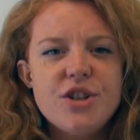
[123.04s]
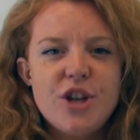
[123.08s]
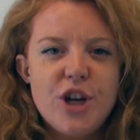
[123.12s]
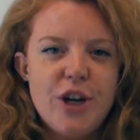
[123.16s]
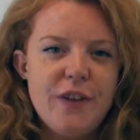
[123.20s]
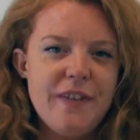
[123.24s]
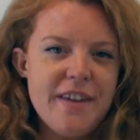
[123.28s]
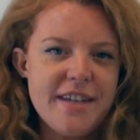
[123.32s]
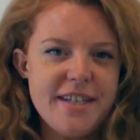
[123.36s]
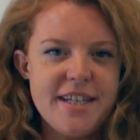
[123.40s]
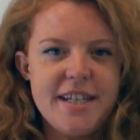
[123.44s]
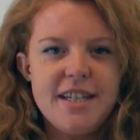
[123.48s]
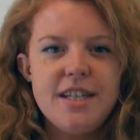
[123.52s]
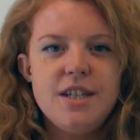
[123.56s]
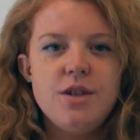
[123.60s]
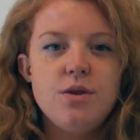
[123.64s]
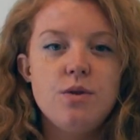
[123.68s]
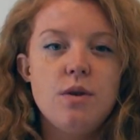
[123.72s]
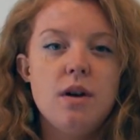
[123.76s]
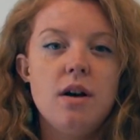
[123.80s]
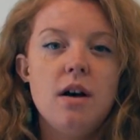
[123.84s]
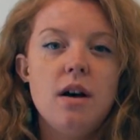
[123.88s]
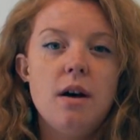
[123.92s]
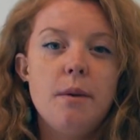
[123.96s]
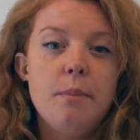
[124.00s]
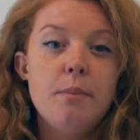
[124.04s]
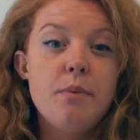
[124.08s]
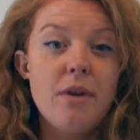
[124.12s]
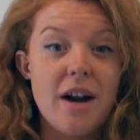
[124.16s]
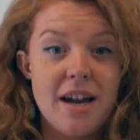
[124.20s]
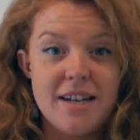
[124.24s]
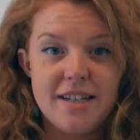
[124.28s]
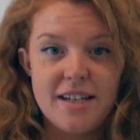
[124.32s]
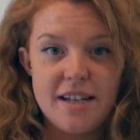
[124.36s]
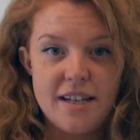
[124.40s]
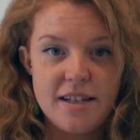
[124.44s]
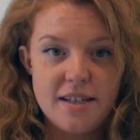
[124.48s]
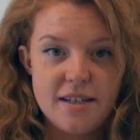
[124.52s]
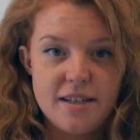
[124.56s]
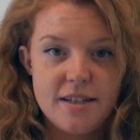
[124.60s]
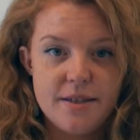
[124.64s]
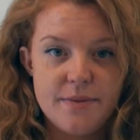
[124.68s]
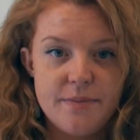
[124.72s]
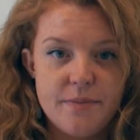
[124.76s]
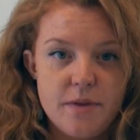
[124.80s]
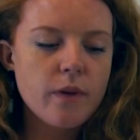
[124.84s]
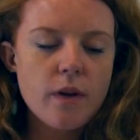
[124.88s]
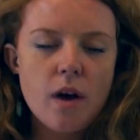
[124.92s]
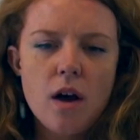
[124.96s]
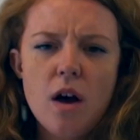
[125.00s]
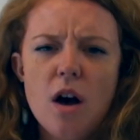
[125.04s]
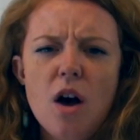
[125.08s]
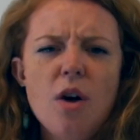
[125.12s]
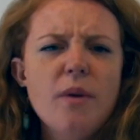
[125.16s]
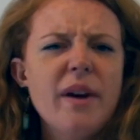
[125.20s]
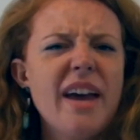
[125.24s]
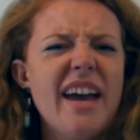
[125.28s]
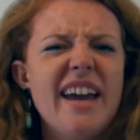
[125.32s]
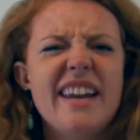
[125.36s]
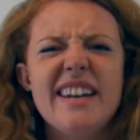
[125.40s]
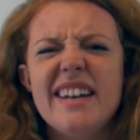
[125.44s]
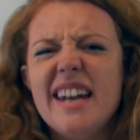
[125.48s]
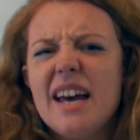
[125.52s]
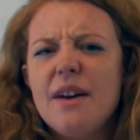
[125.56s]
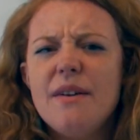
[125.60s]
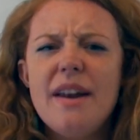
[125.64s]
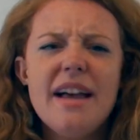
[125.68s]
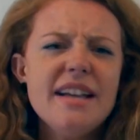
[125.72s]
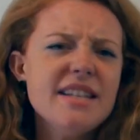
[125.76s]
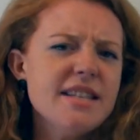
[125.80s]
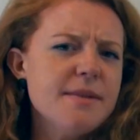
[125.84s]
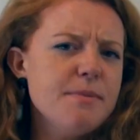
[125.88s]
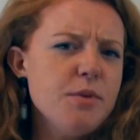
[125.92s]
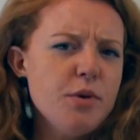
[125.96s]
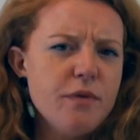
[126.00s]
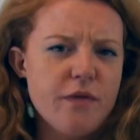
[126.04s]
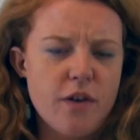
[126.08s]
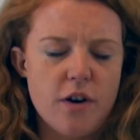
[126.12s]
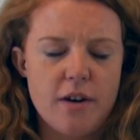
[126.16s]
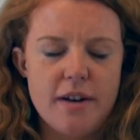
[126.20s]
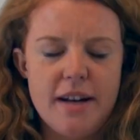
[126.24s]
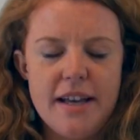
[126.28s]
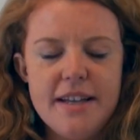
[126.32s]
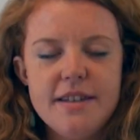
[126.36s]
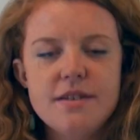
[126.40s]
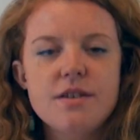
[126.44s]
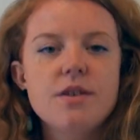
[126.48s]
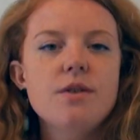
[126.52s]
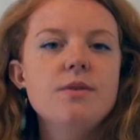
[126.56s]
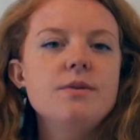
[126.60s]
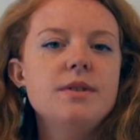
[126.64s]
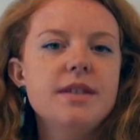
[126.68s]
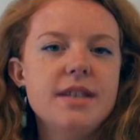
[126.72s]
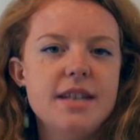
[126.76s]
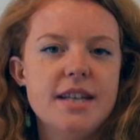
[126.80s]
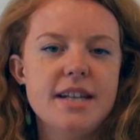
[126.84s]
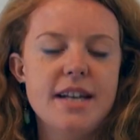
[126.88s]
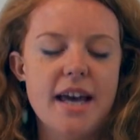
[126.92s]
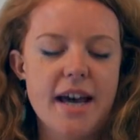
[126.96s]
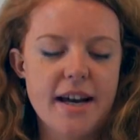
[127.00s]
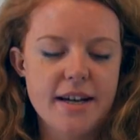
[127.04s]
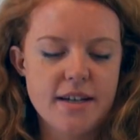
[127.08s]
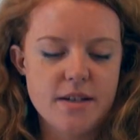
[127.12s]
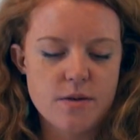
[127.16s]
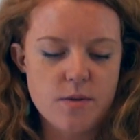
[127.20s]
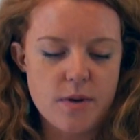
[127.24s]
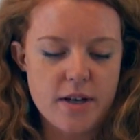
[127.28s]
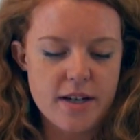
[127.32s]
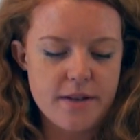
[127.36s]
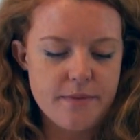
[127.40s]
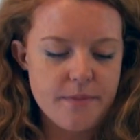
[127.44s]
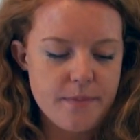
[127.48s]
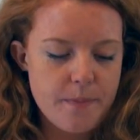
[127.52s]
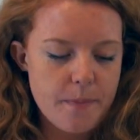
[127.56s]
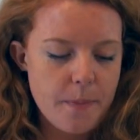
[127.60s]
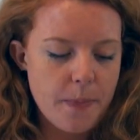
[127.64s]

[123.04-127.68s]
turn this into a present. Okay, now let's move on. Let's go to the next one.